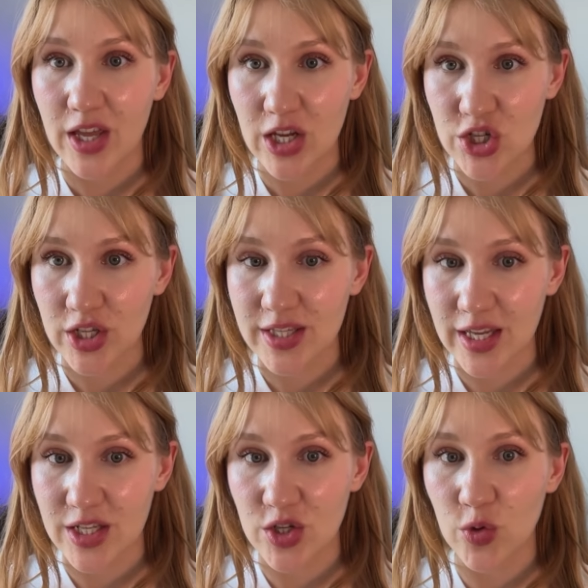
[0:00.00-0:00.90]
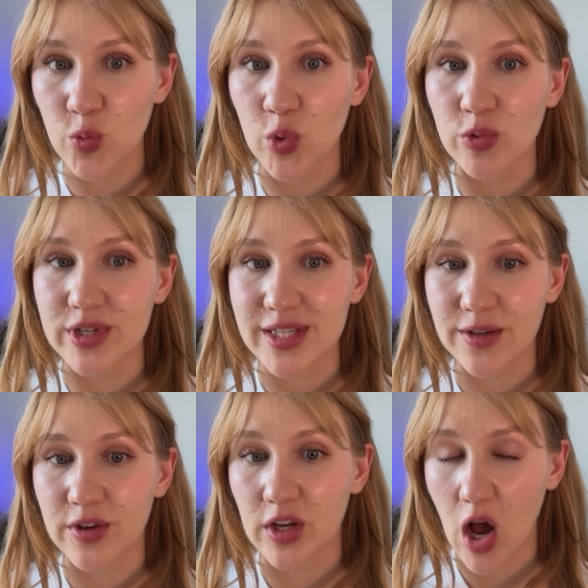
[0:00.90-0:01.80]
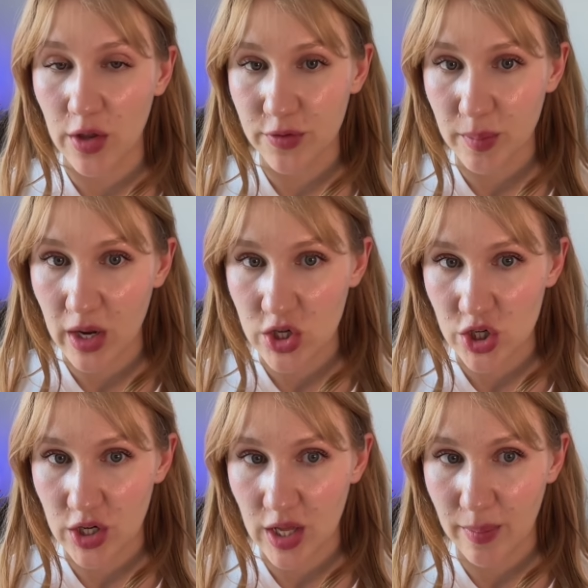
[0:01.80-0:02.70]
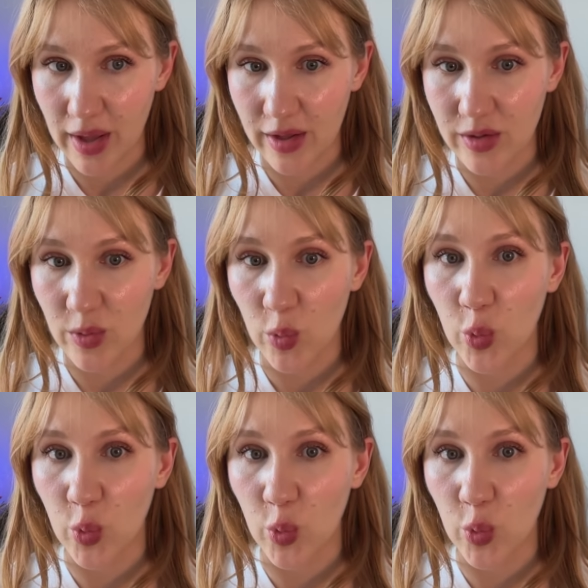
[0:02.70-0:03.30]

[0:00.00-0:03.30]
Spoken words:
Each attendee will receive a confirmation email